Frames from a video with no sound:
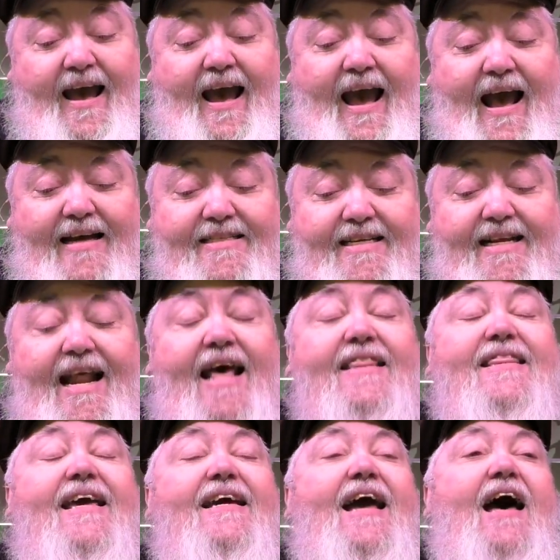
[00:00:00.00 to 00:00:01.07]
I said, I
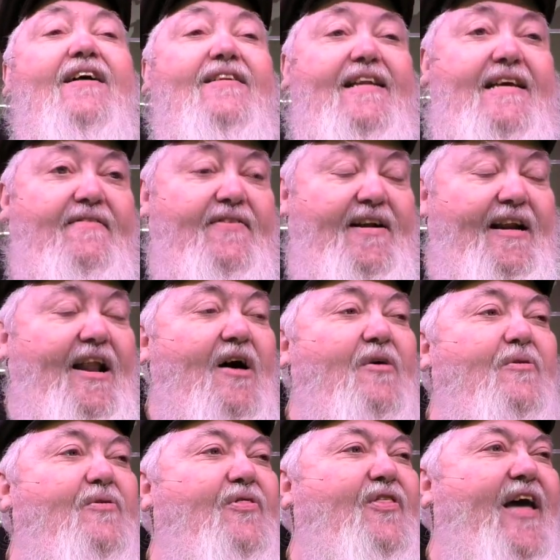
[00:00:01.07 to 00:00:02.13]
think I'll leave it
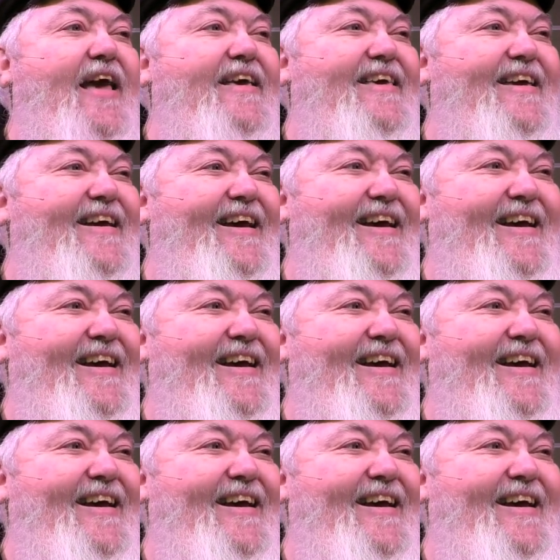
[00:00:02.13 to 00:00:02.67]
alone, thank you.